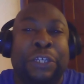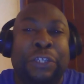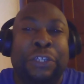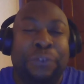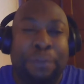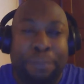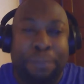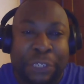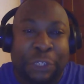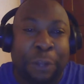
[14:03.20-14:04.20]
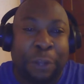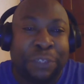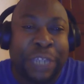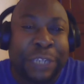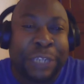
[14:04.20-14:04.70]
you'll be
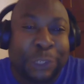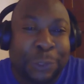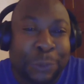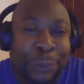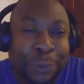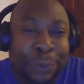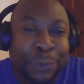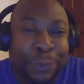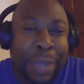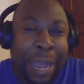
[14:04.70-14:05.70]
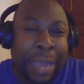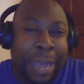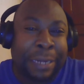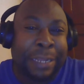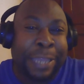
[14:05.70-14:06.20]
subject to
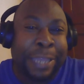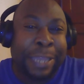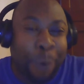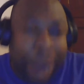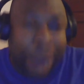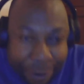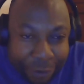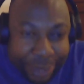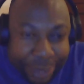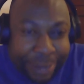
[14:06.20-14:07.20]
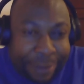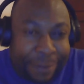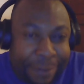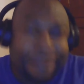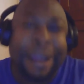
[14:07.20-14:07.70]
an inquiry
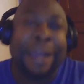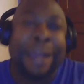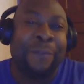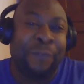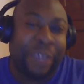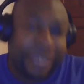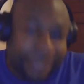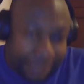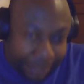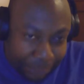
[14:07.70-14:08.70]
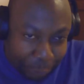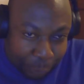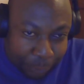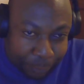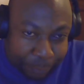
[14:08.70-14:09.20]
and
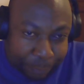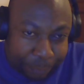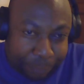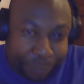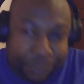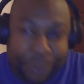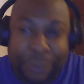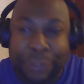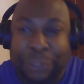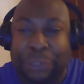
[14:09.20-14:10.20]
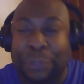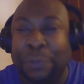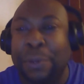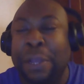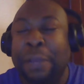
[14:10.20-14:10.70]
investigation.
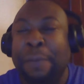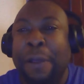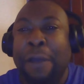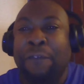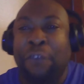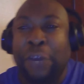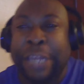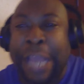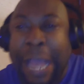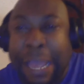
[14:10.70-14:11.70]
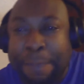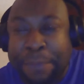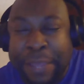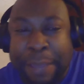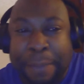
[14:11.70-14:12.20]
So for the
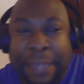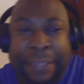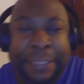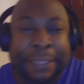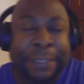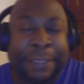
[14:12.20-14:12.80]
IBMS